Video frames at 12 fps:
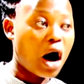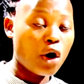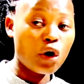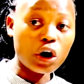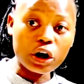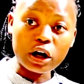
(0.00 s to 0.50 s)

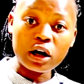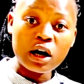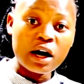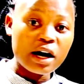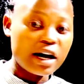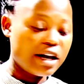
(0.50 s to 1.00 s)

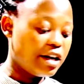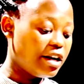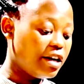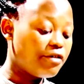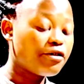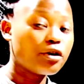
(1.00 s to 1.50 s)
hole
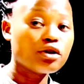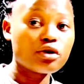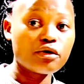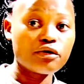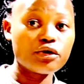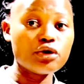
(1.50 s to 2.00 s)
in front
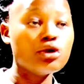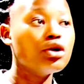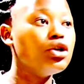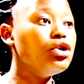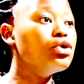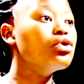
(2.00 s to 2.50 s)
of you,
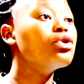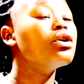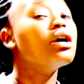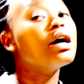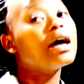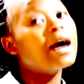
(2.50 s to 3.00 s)

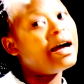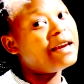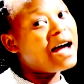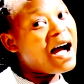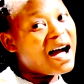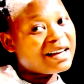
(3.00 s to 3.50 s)
you
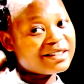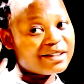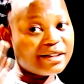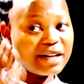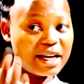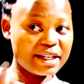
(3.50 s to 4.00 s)
can
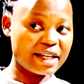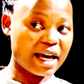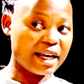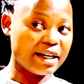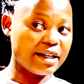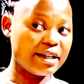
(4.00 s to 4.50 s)

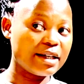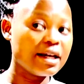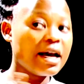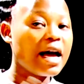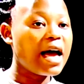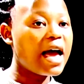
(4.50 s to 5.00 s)

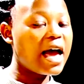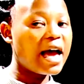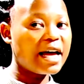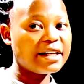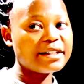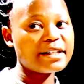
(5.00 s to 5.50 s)
accidentally
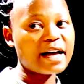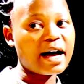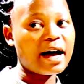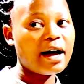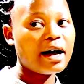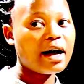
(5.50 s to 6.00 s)

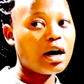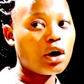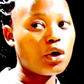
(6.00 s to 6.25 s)
enter,